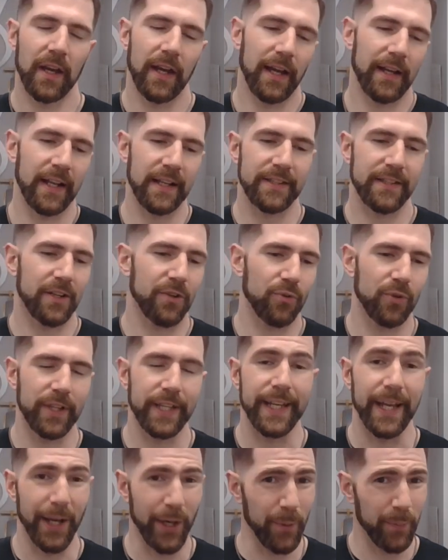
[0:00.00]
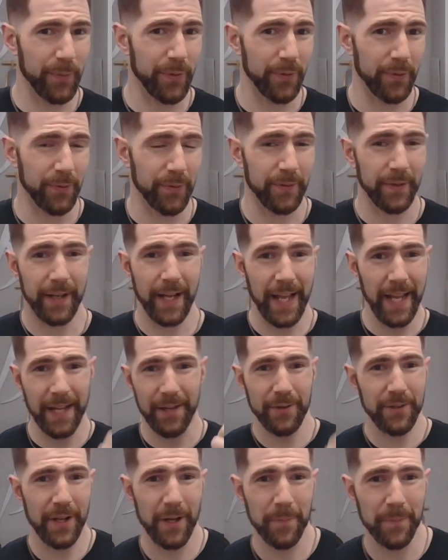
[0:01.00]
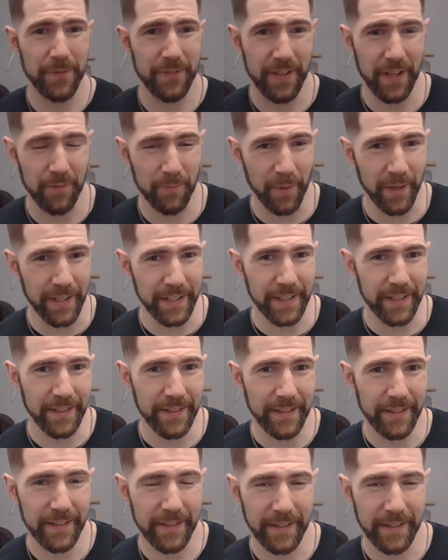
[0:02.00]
And that's going to really help you. A, it'll help you save money,